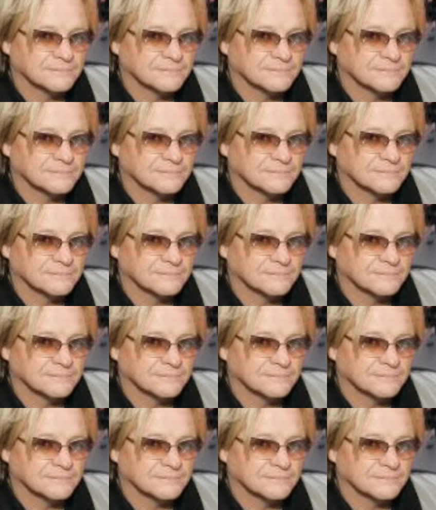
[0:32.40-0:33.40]

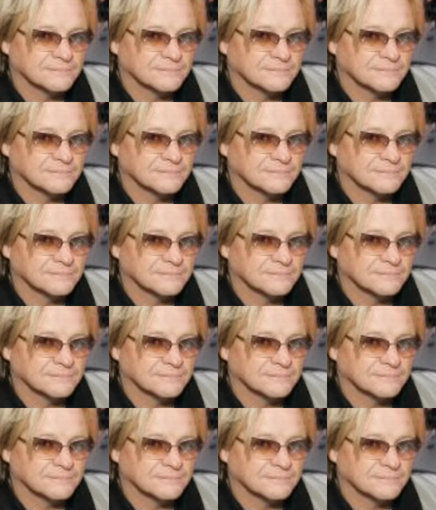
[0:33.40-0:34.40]

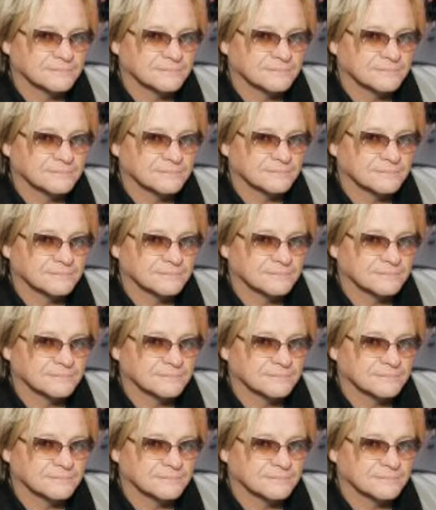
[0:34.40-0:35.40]

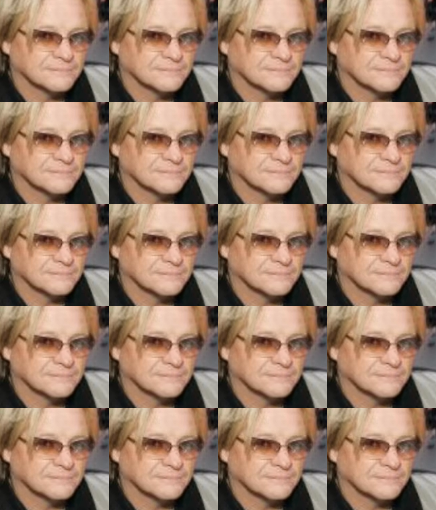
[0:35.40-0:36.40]

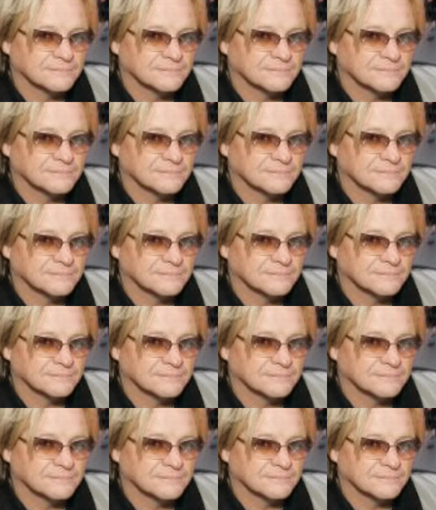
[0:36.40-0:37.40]

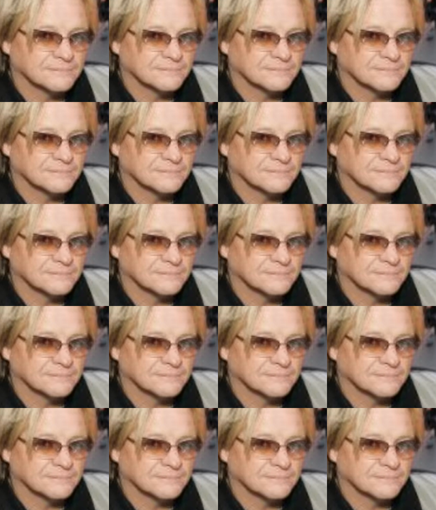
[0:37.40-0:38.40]

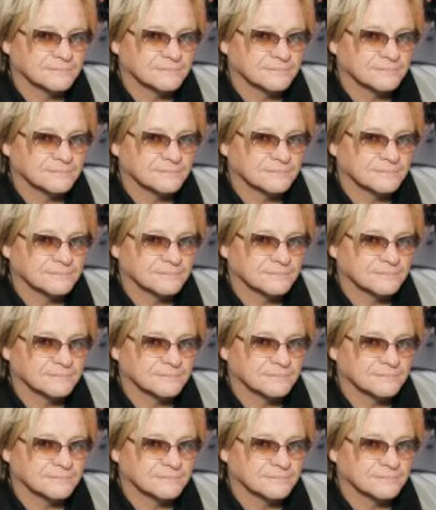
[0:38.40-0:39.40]

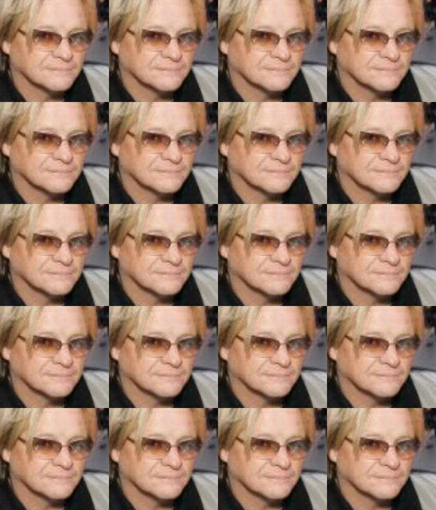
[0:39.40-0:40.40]

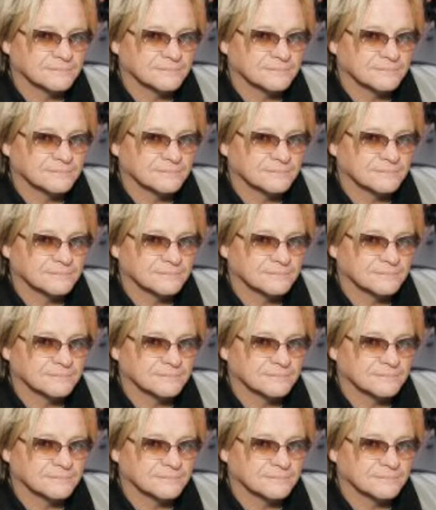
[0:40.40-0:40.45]
The face doesn't move, so there is nothing to read.